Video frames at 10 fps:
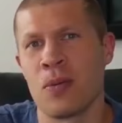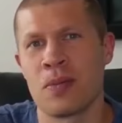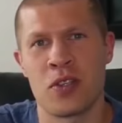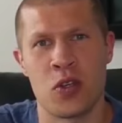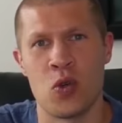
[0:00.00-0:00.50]

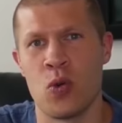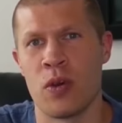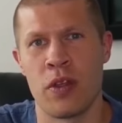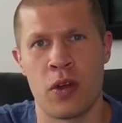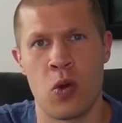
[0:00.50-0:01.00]
Welcome
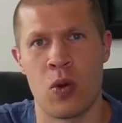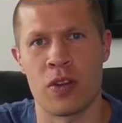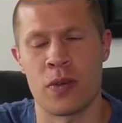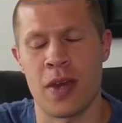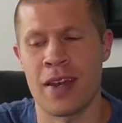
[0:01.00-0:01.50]
to the
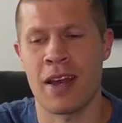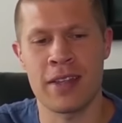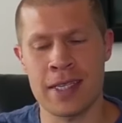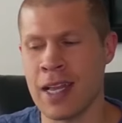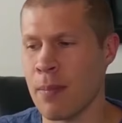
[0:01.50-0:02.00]
course. Okay, now
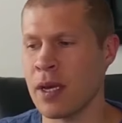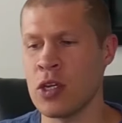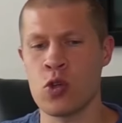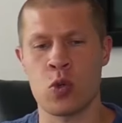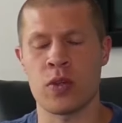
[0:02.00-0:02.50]
this is not my
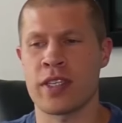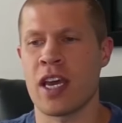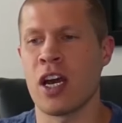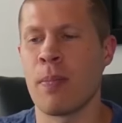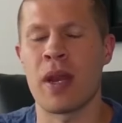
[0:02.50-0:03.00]
usual
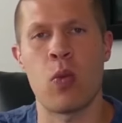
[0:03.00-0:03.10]
setup,